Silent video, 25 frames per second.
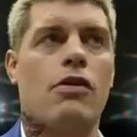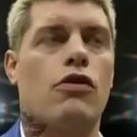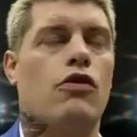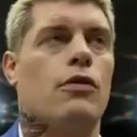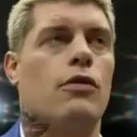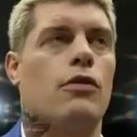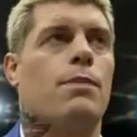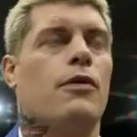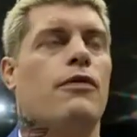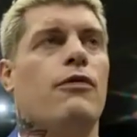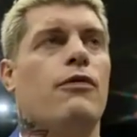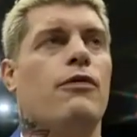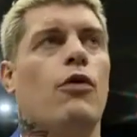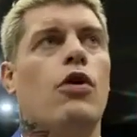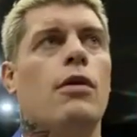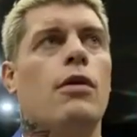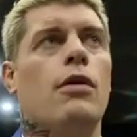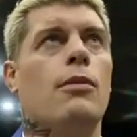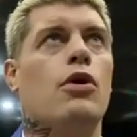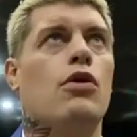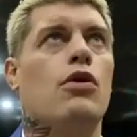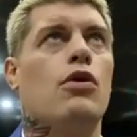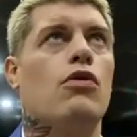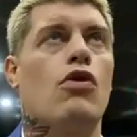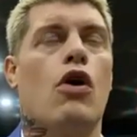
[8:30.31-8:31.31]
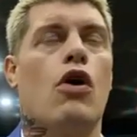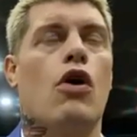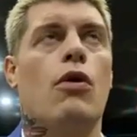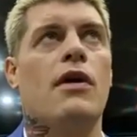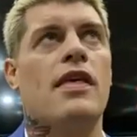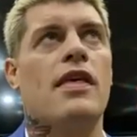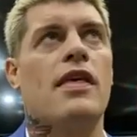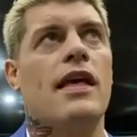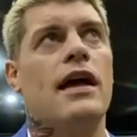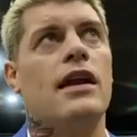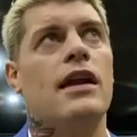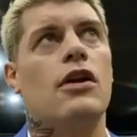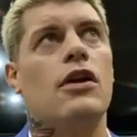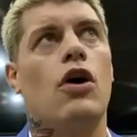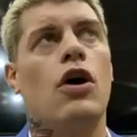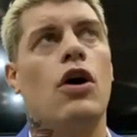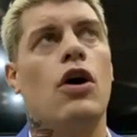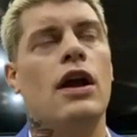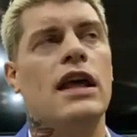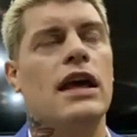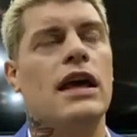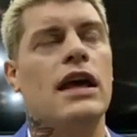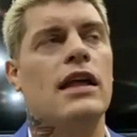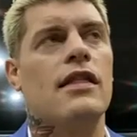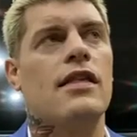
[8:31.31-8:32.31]
performer who's always had an
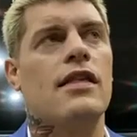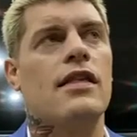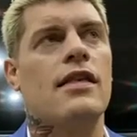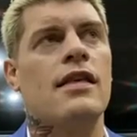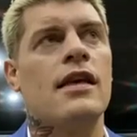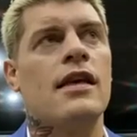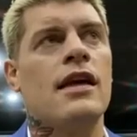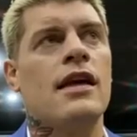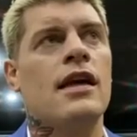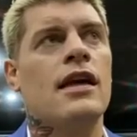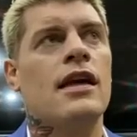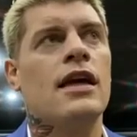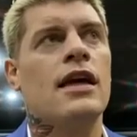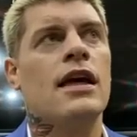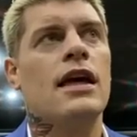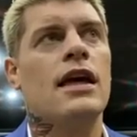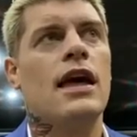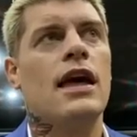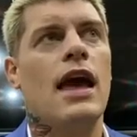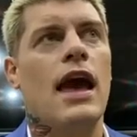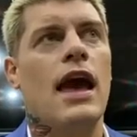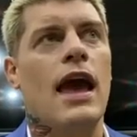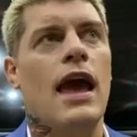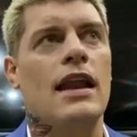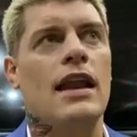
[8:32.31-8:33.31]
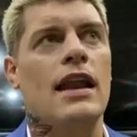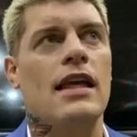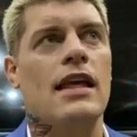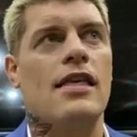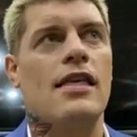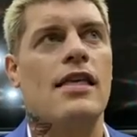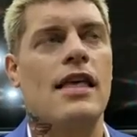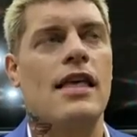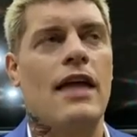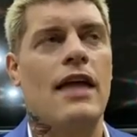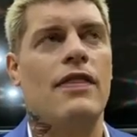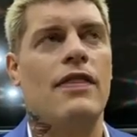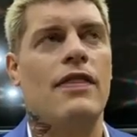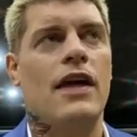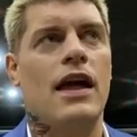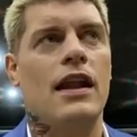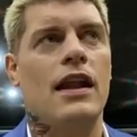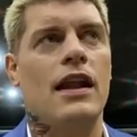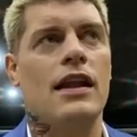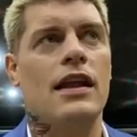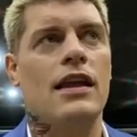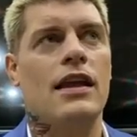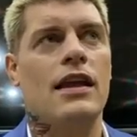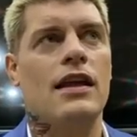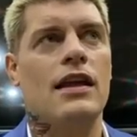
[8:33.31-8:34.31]
audience. And he said that
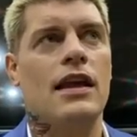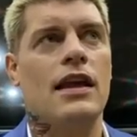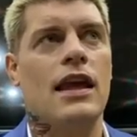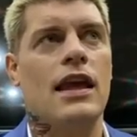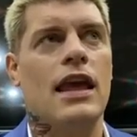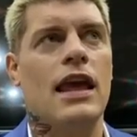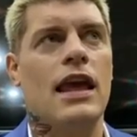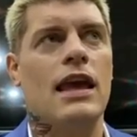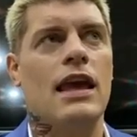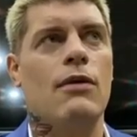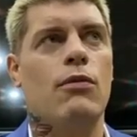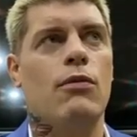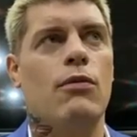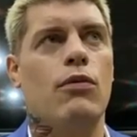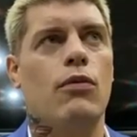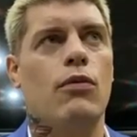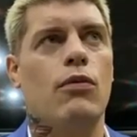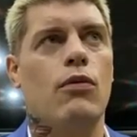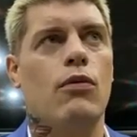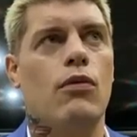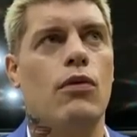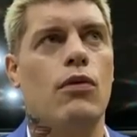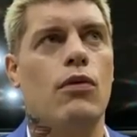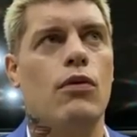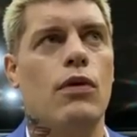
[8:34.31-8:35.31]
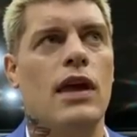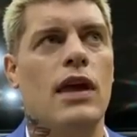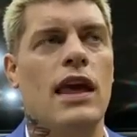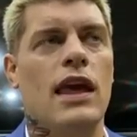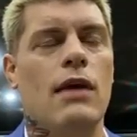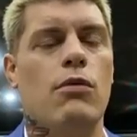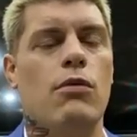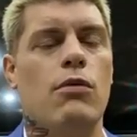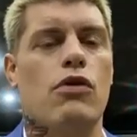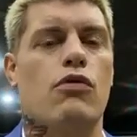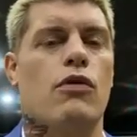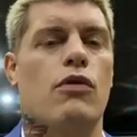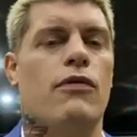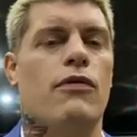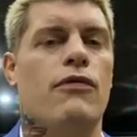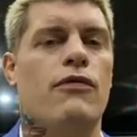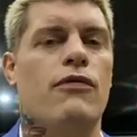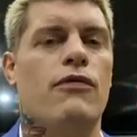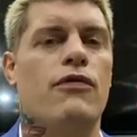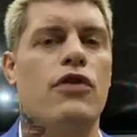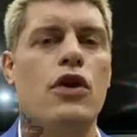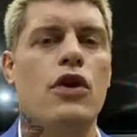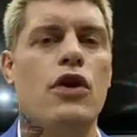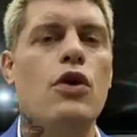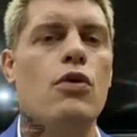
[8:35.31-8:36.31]
he he was
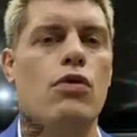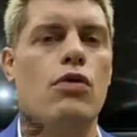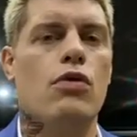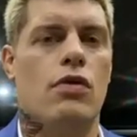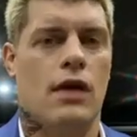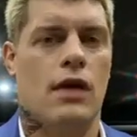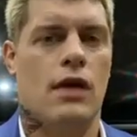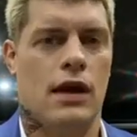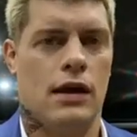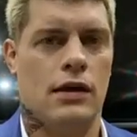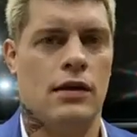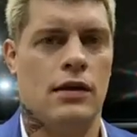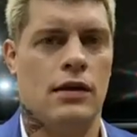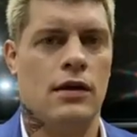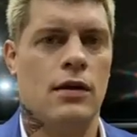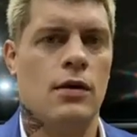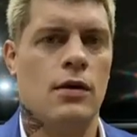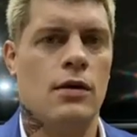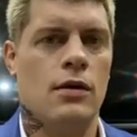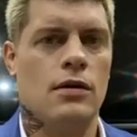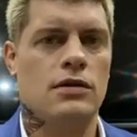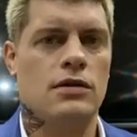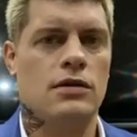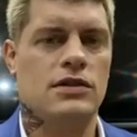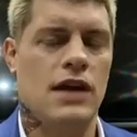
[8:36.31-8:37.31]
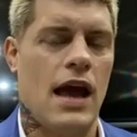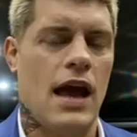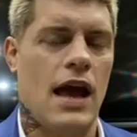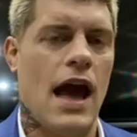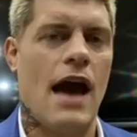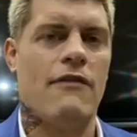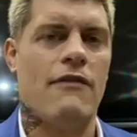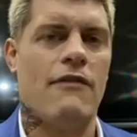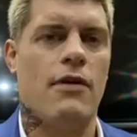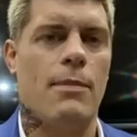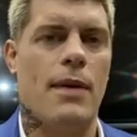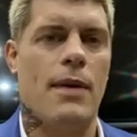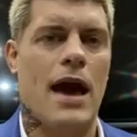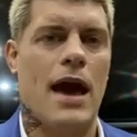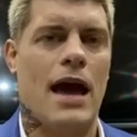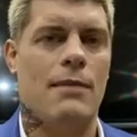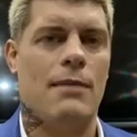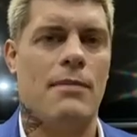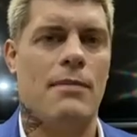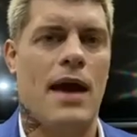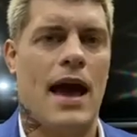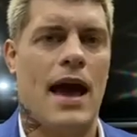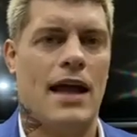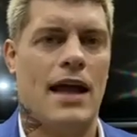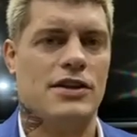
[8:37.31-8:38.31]
refusing to have a bad
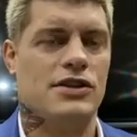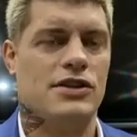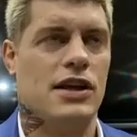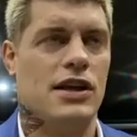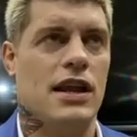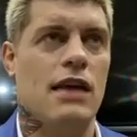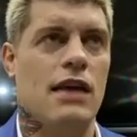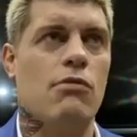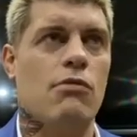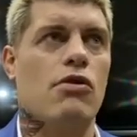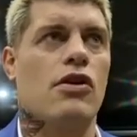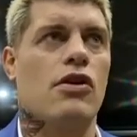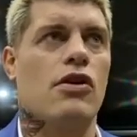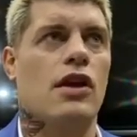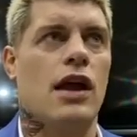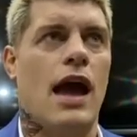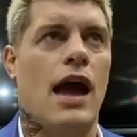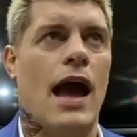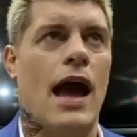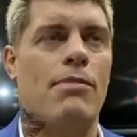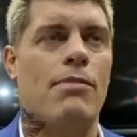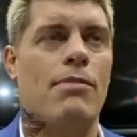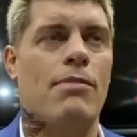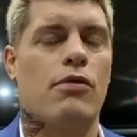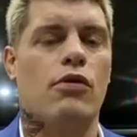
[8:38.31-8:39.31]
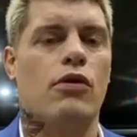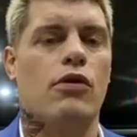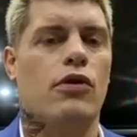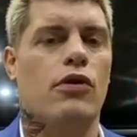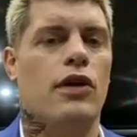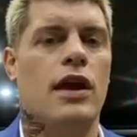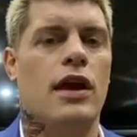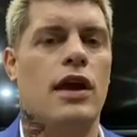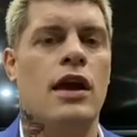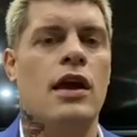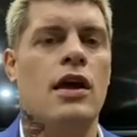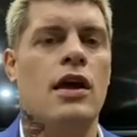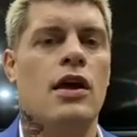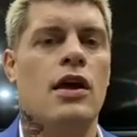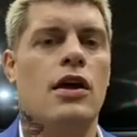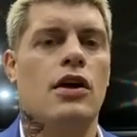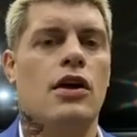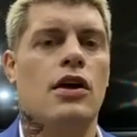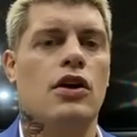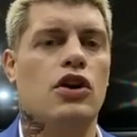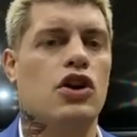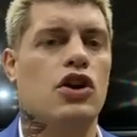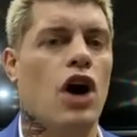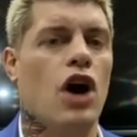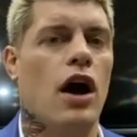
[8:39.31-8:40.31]
match, that he was going to absolutely
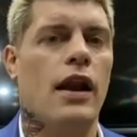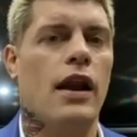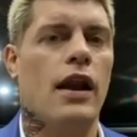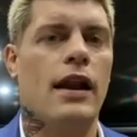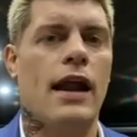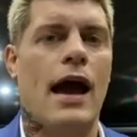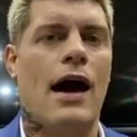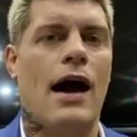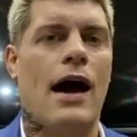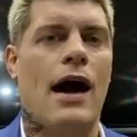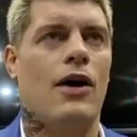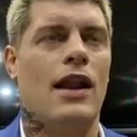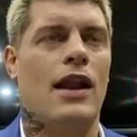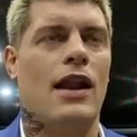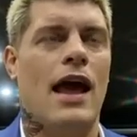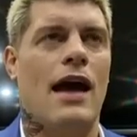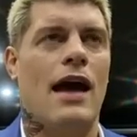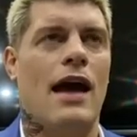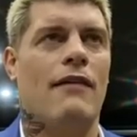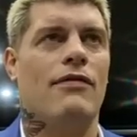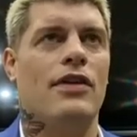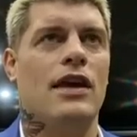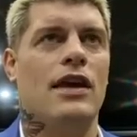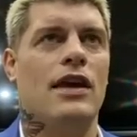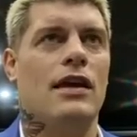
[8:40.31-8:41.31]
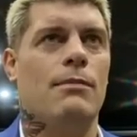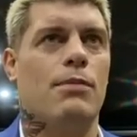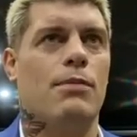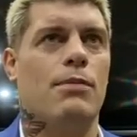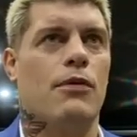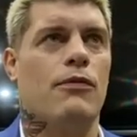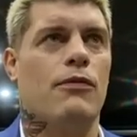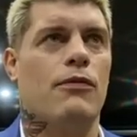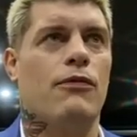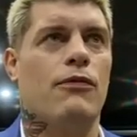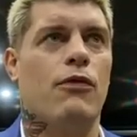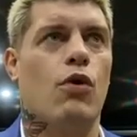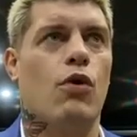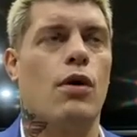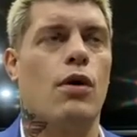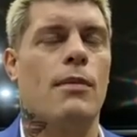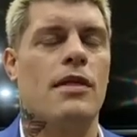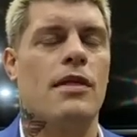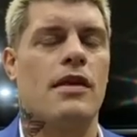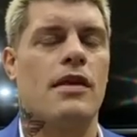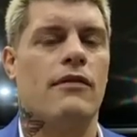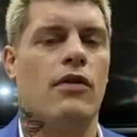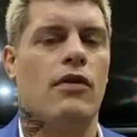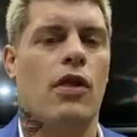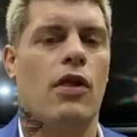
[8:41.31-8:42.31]
gut it out and have the
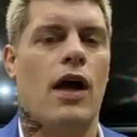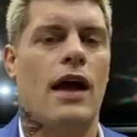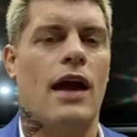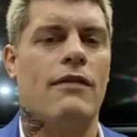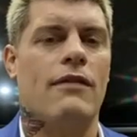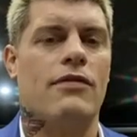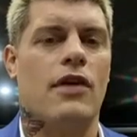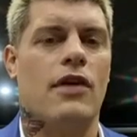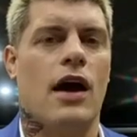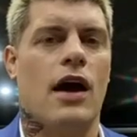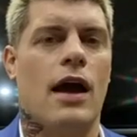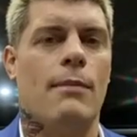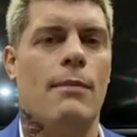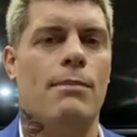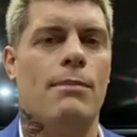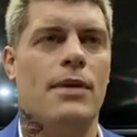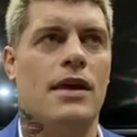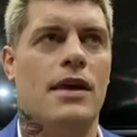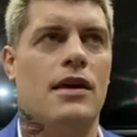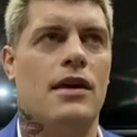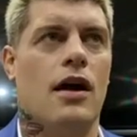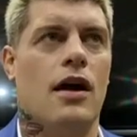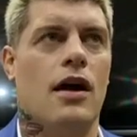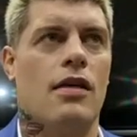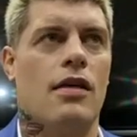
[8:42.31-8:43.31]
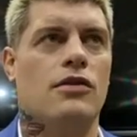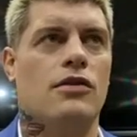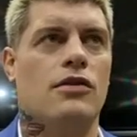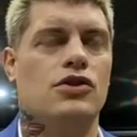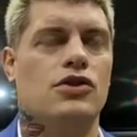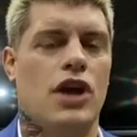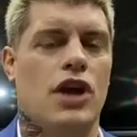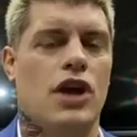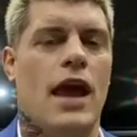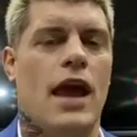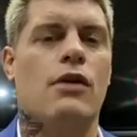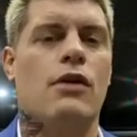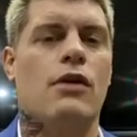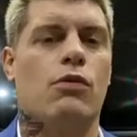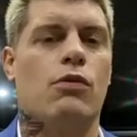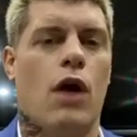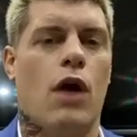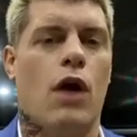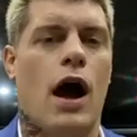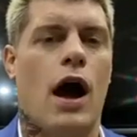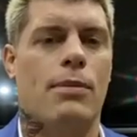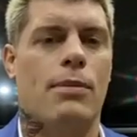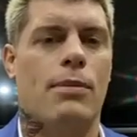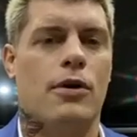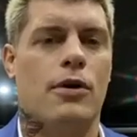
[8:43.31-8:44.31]
performance of a lifetime because Jake
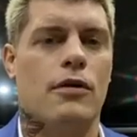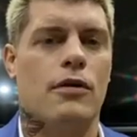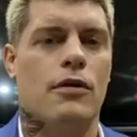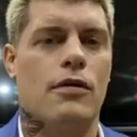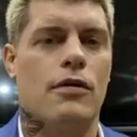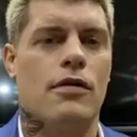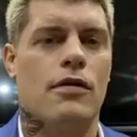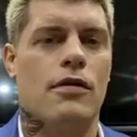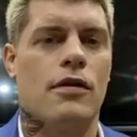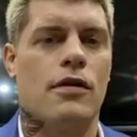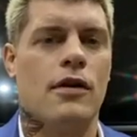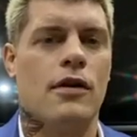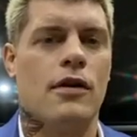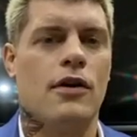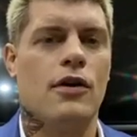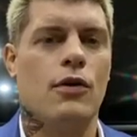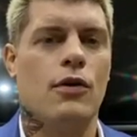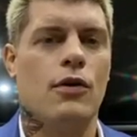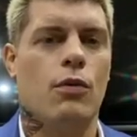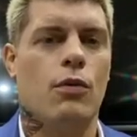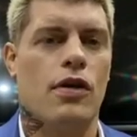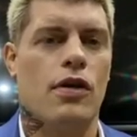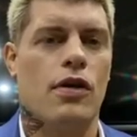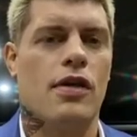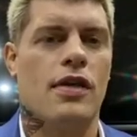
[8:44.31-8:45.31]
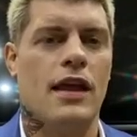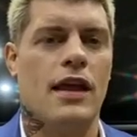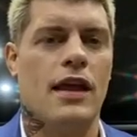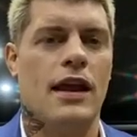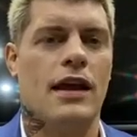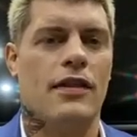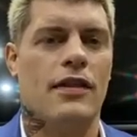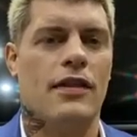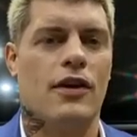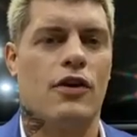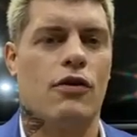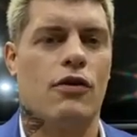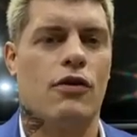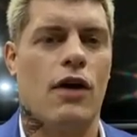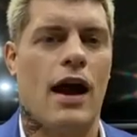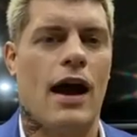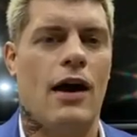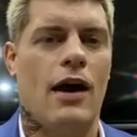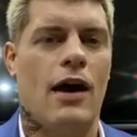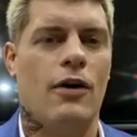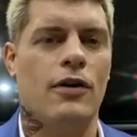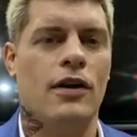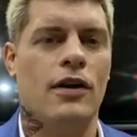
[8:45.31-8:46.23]
Roberts mm-hmm. was in the crowd